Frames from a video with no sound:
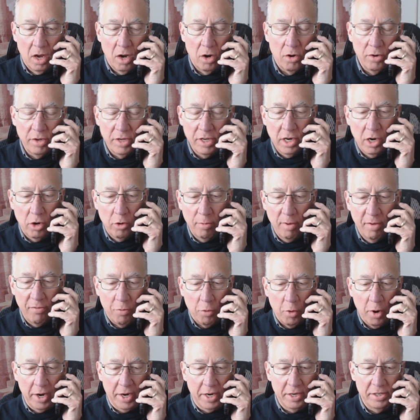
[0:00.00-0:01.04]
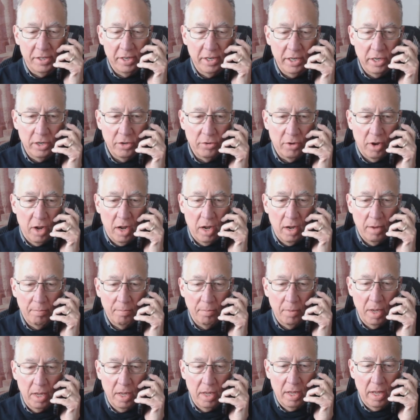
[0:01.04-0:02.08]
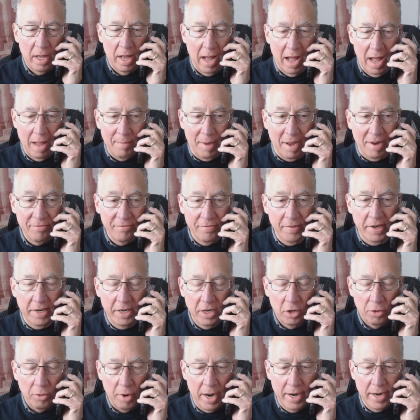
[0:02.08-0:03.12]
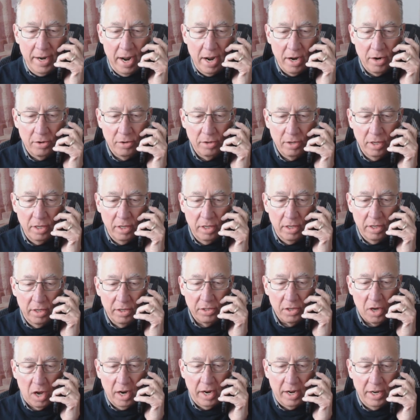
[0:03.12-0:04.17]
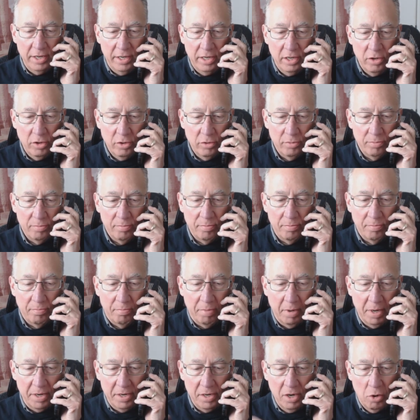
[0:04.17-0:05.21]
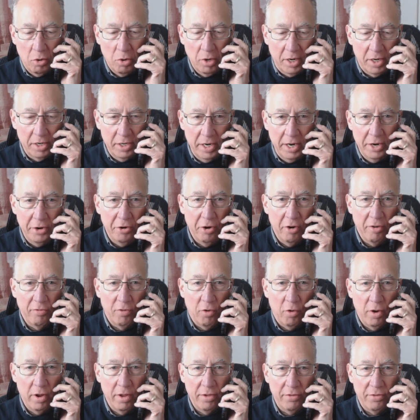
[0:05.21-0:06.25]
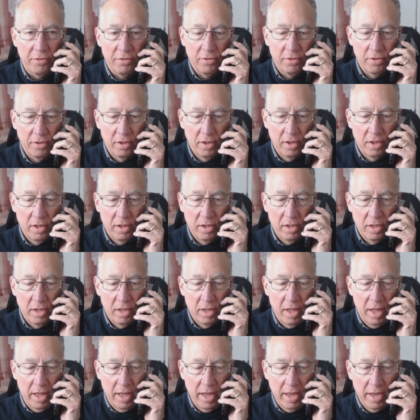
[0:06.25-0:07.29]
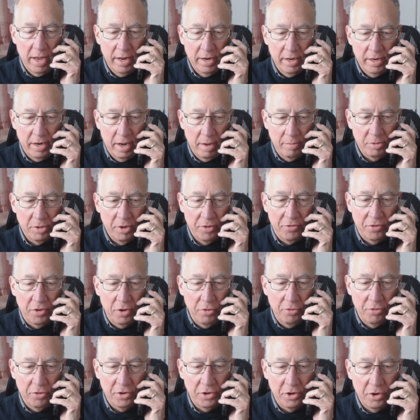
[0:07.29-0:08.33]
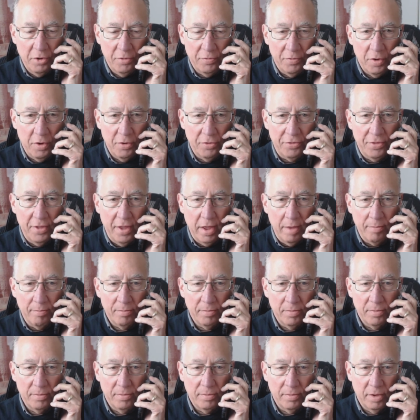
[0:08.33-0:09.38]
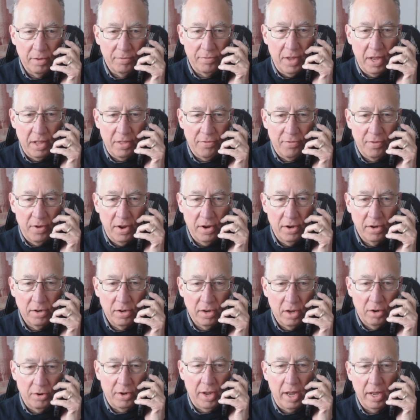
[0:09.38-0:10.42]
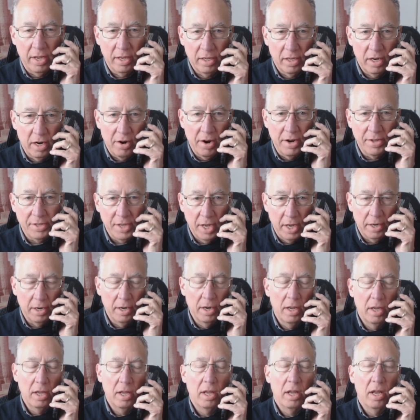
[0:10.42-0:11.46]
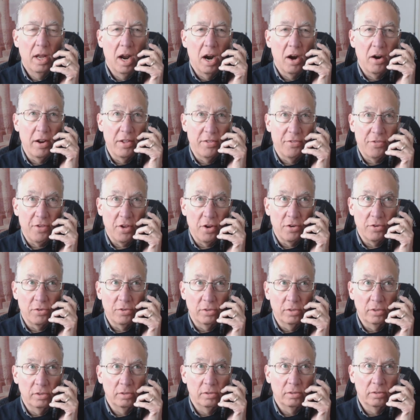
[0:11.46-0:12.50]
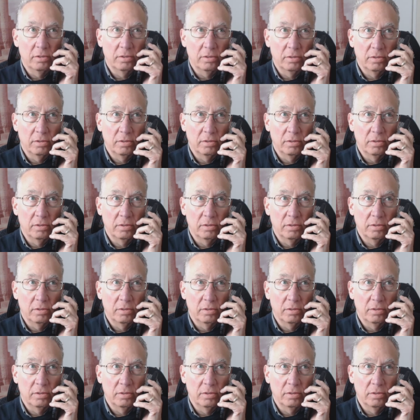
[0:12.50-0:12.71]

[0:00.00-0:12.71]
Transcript: Oh, you know, before I continue, um, I'm on video right now talking to you but no one can hear your voice, and I'm just using your first name, if that's fine. Okay, all right, Ted. All right, so